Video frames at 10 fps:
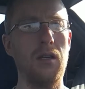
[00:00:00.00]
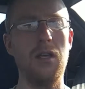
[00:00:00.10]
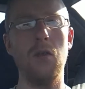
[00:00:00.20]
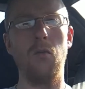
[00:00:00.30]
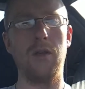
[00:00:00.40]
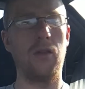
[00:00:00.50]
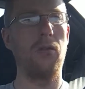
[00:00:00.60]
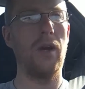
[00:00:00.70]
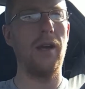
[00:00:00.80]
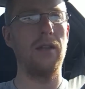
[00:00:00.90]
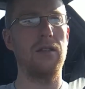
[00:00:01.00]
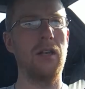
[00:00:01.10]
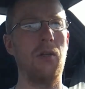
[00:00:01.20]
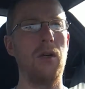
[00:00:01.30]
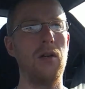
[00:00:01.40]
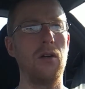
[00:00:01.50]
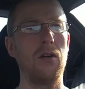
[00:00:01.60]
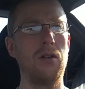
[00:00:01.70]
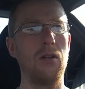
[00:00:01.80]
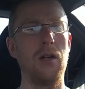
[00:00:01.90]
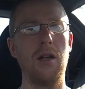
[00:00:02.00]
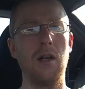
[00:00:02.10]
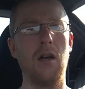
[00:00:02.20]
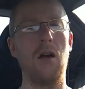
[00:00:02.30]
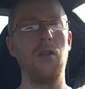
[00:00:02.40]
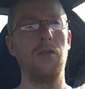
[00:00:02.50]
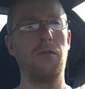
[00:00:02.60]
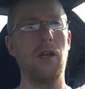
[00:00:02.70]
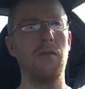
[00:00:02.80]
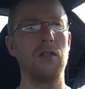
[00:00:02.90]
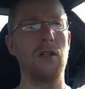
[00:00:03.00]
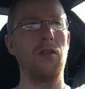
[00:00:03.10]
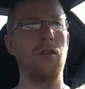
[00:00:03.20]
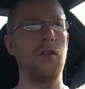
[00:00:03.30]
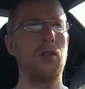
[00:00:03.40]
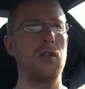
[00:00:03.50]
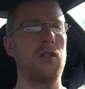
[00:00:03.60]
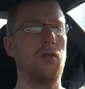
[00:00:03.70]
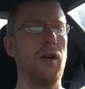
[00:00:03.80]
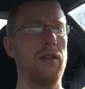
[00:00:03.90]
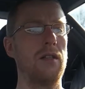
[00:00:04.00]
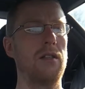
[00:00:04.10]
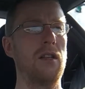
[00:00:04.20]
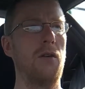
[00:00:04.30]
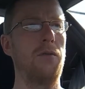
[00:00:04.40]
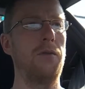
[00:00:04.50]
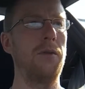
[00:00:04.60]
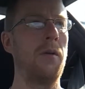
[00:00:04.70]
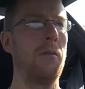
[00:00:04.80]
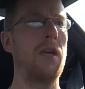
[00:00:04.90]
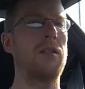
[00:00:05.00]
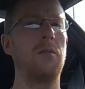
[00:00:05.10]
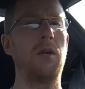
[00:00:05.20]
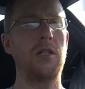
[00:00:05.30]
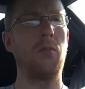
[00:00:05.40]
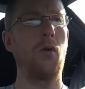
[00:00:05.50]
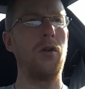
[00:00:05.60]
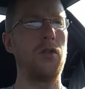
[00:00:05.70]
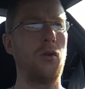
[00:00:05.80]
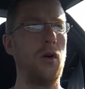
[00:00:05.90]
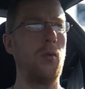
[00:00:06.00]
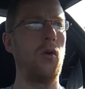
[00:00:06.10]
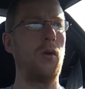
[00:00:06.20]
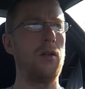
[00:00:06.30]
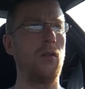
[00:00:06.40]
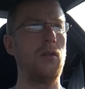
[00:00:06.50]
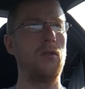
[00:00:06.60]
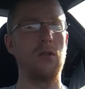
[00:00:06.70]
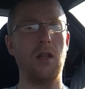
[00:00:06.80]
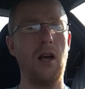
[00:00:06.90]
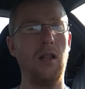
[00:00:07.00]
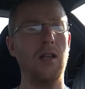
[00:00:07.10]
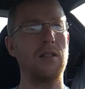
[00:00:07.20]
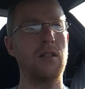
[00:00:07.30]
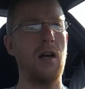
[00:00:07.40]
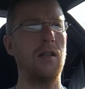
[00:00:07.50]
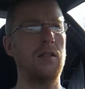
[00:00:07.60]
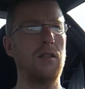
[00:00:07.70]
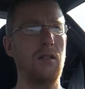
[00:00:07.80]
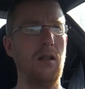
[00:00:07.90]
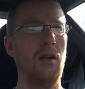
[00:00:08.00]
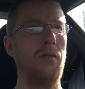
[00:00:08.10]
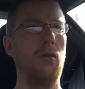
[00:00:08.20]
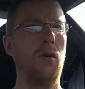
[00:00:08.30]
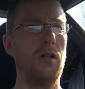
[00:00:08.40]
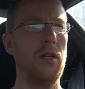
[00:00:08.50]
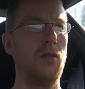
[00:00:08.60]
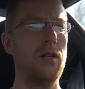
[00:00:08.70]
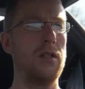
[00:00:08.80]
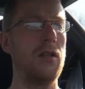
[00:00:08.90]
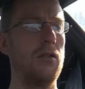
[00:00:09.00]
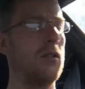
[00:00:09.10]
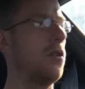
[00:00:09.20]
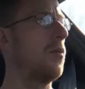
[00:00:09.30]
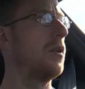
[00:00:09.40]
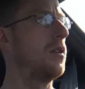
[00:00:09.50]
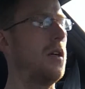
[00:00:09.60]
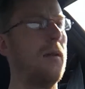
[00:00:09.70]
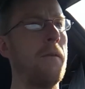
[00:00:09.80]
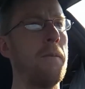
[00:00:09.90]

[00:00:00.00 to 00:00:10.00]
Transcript: eat with the rice. That way you're getting other flavors other than just the rice itself. Makes it much more enjoyable, and you'll use a lot less sauce, therefore decreasing your sodium intake.